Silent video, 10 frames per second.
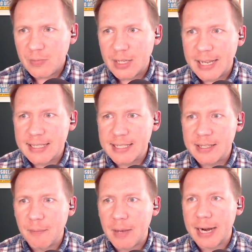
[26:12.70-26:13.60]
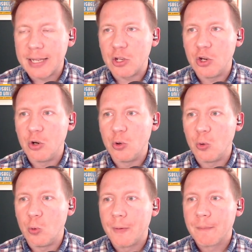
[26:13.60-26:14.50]
is somebody
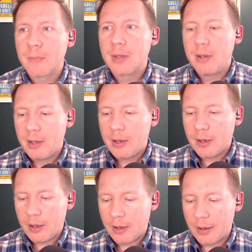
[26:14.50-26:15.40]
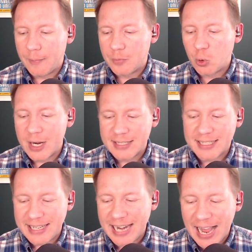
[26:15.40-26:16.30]
who,
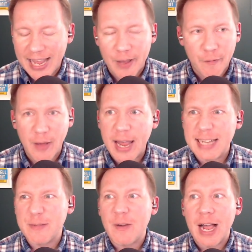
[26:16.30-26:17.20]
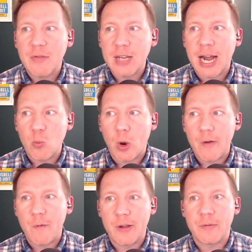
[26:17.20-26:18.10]
2016 IFA, he's 5'9",
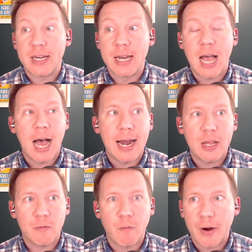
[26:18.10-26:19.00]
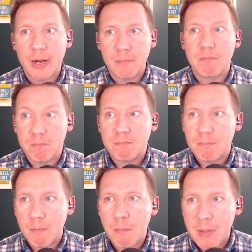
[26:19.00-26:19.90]
150. Not a very
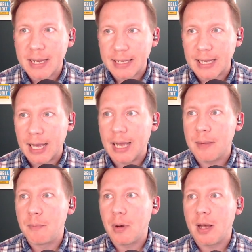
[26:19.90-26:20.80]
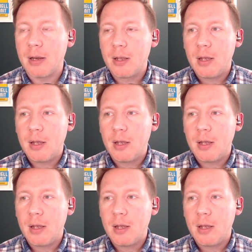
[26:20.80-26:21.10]
big guy, but